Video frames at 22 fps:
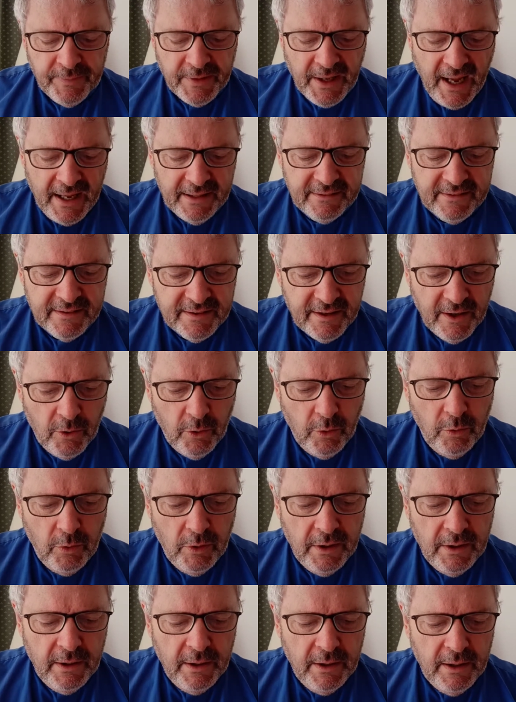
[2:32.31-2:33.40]
And
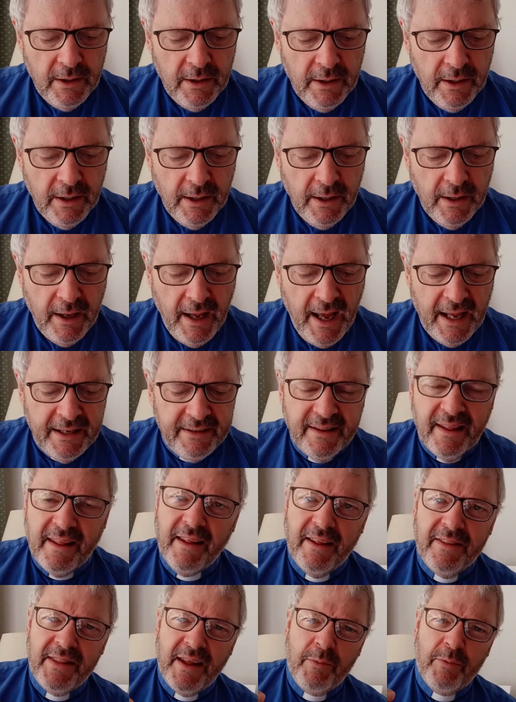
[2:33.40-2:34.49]
so,
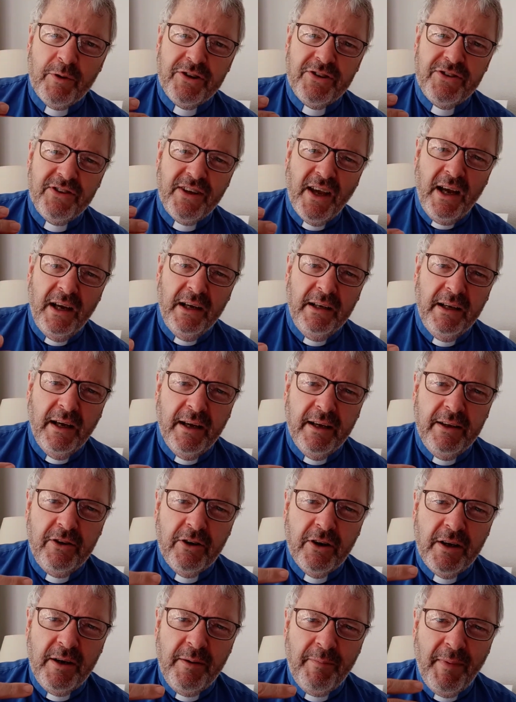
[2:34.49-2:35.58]
and they were sung, you
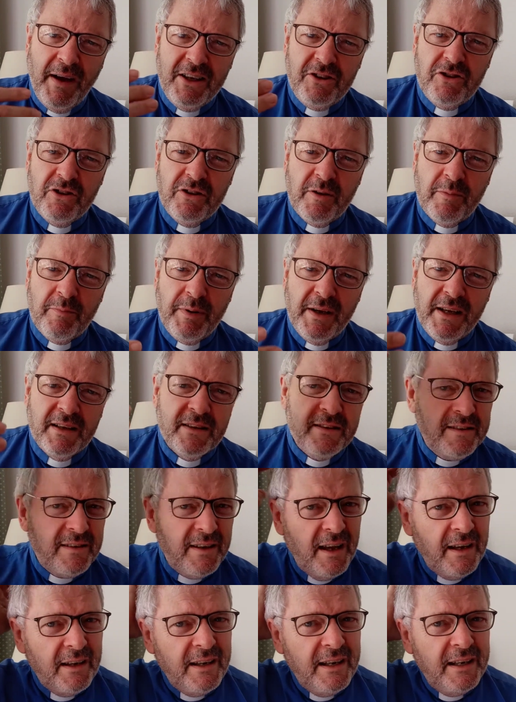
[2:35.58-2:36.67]
can imagine them being
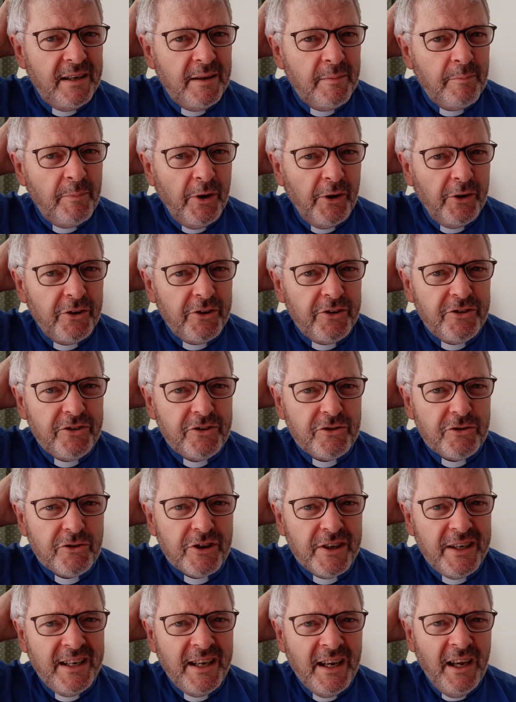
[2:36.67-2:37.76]
sung in a
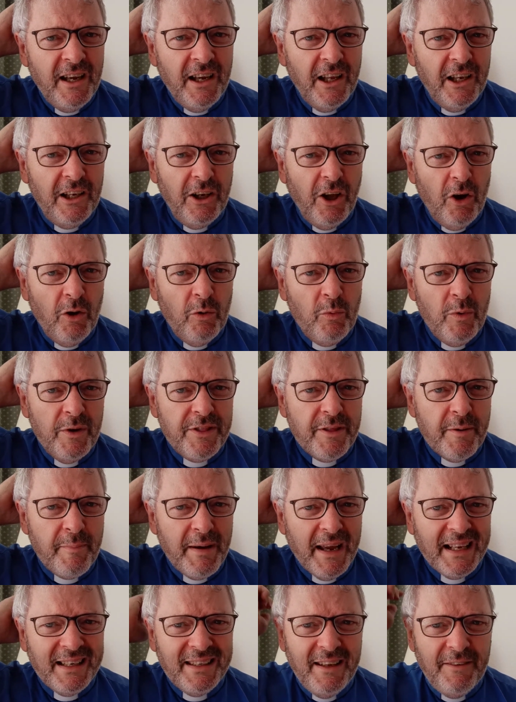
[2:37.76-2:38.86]
monastery along with the
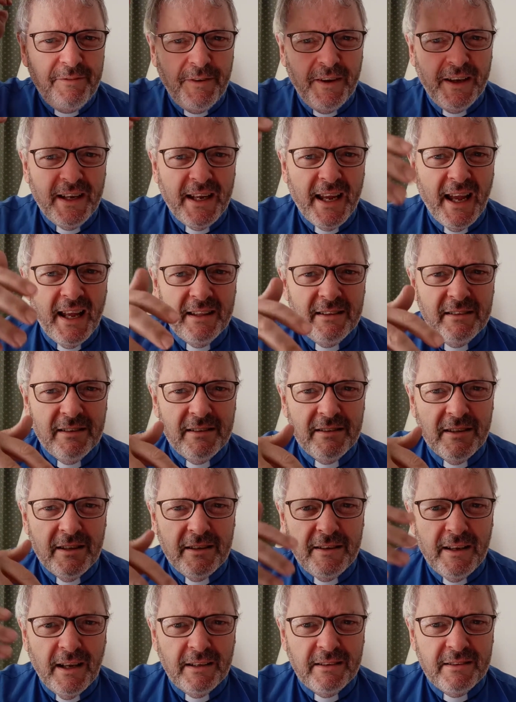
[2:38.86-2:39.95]
Magnificat and the
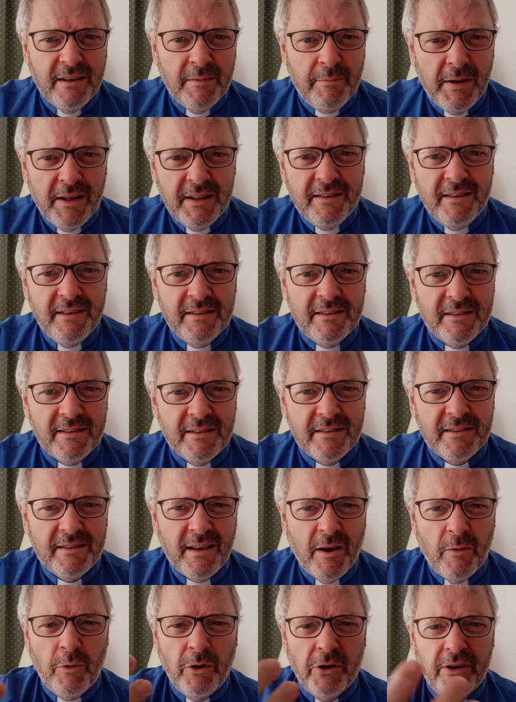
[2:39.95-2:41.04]
Nunc Dimittis and
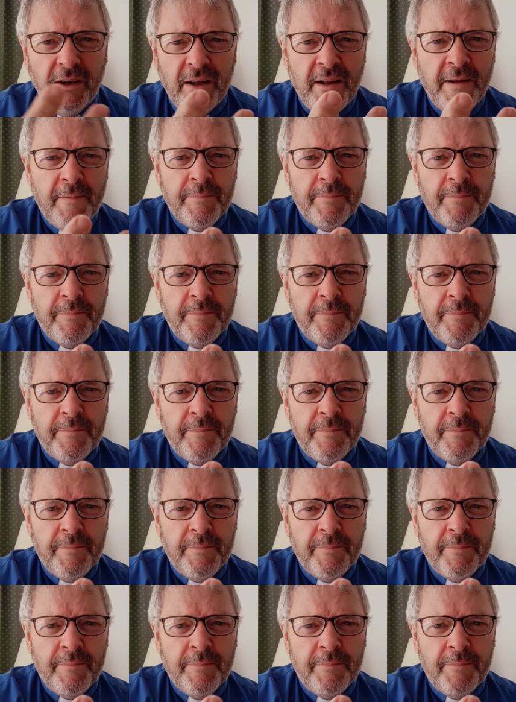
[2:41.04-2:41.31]
so on